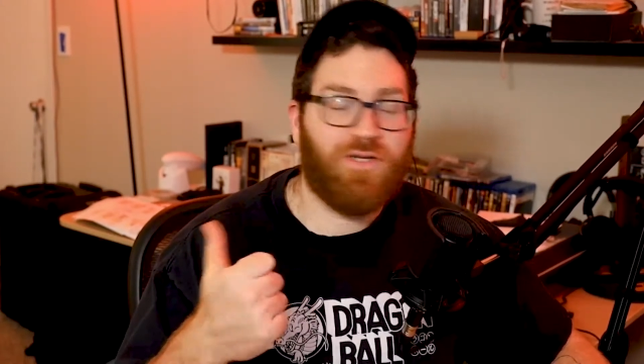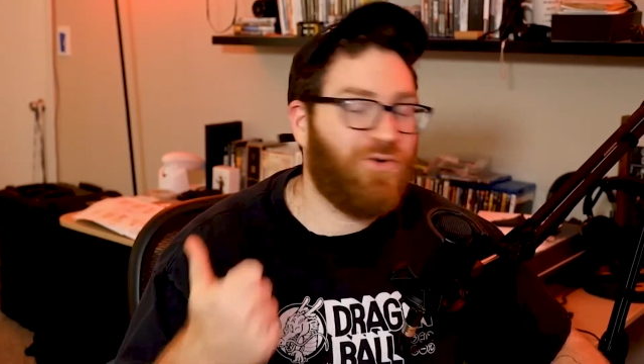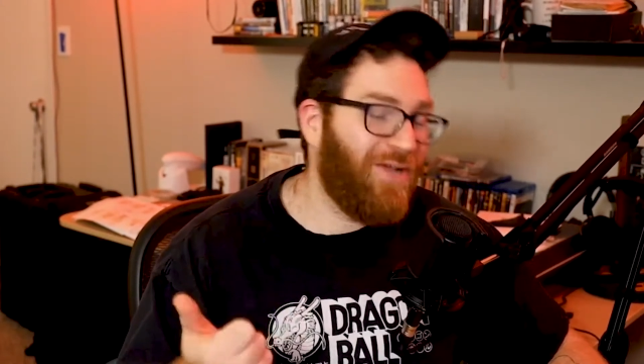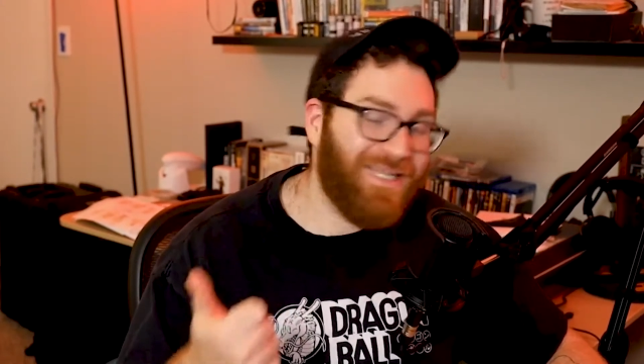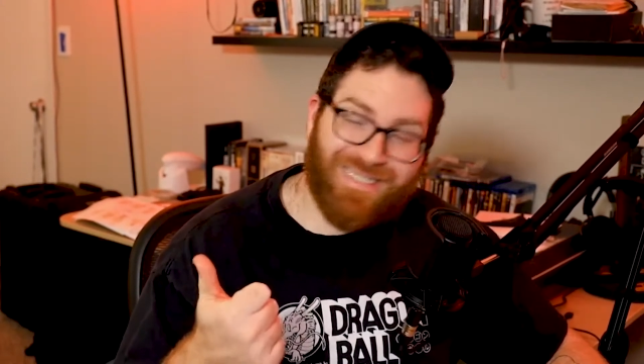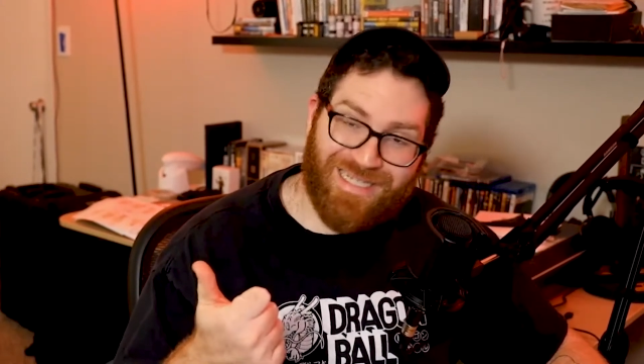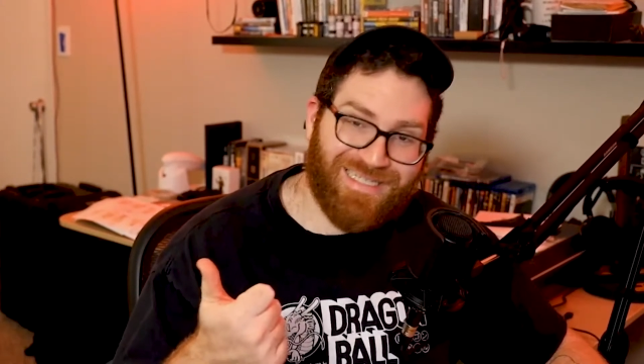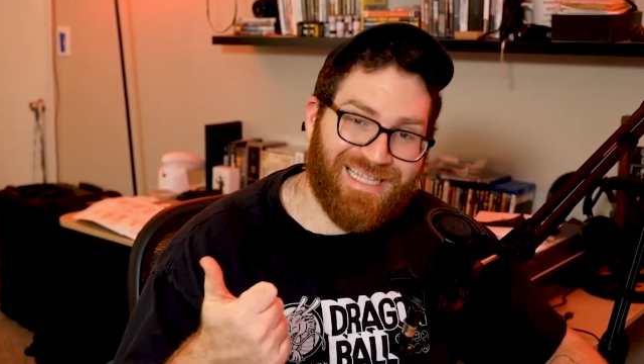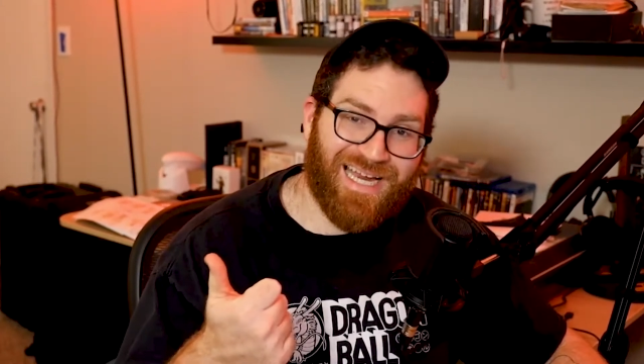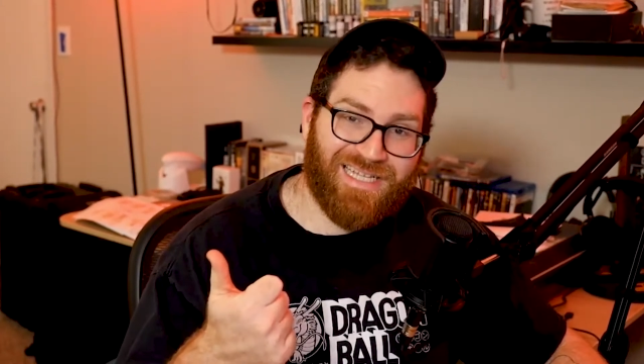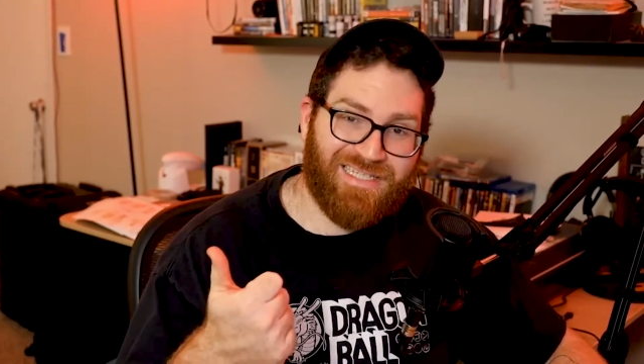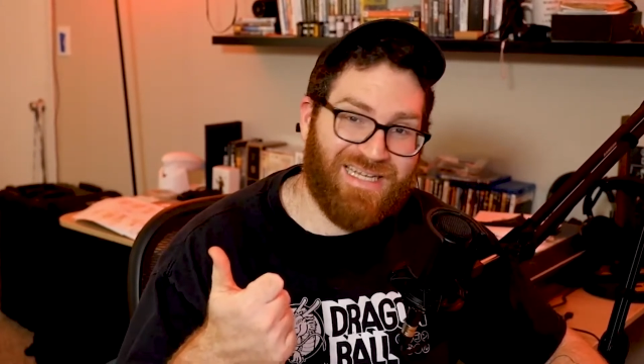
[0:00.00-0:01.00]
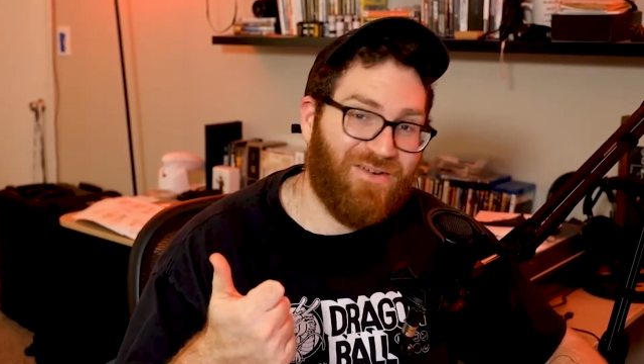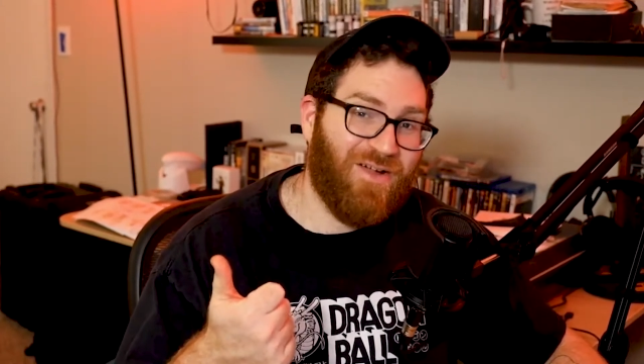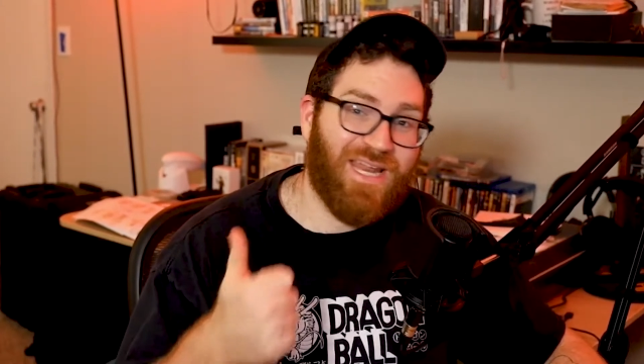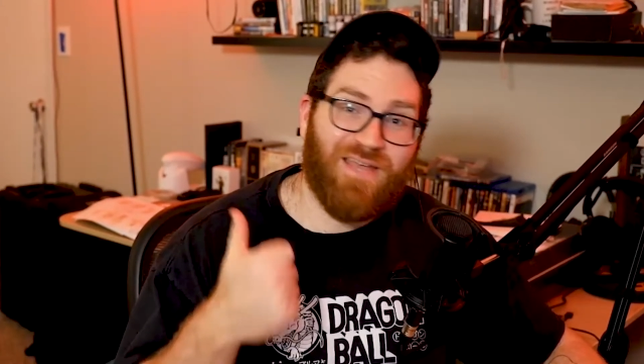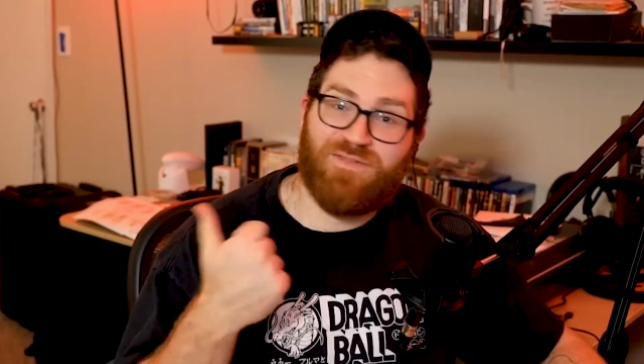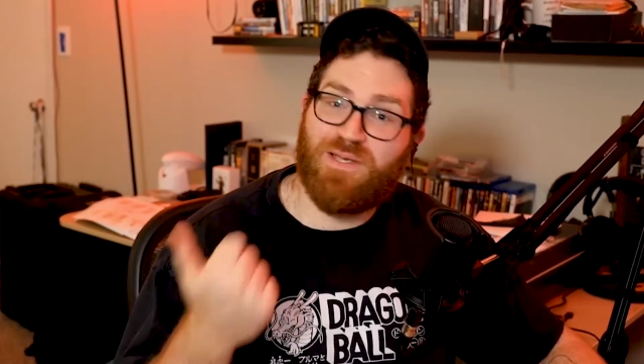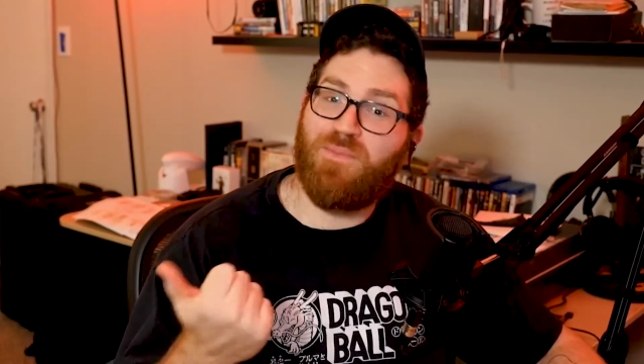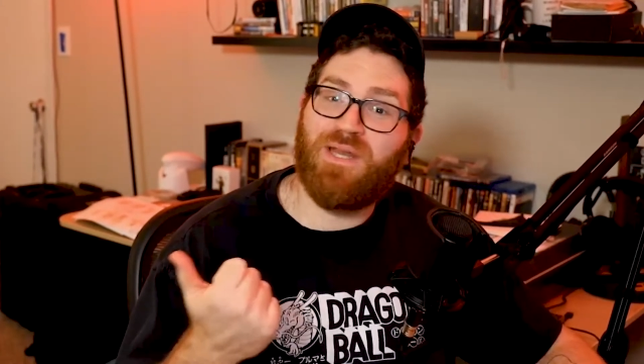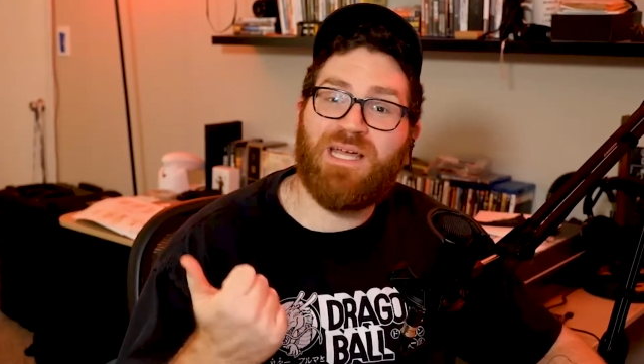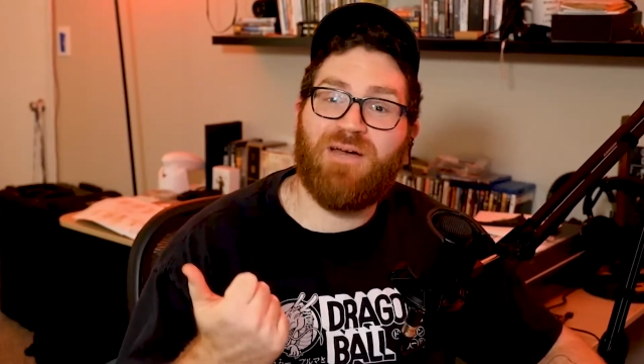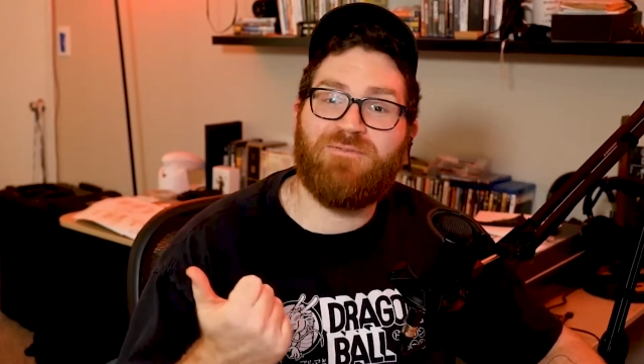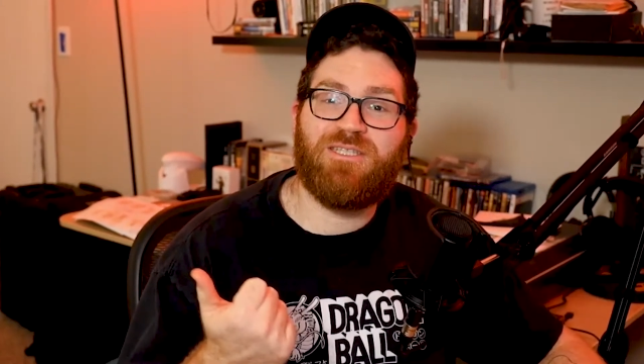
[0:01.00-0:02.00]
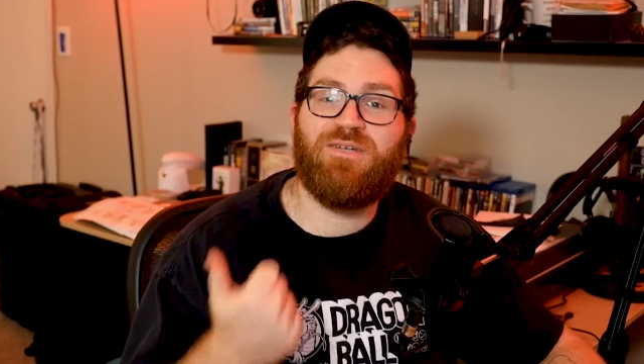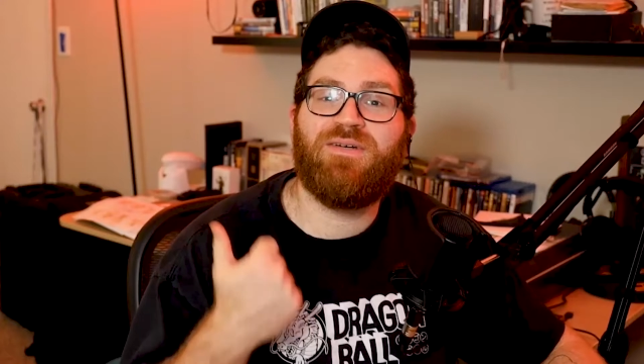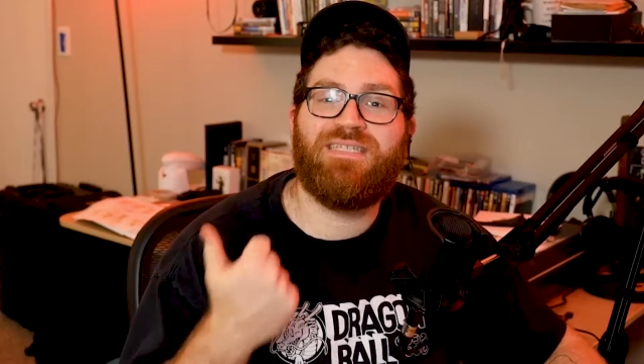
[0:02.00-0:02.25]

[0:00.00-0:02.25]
creatine is not a steroid. If somebody comes to you and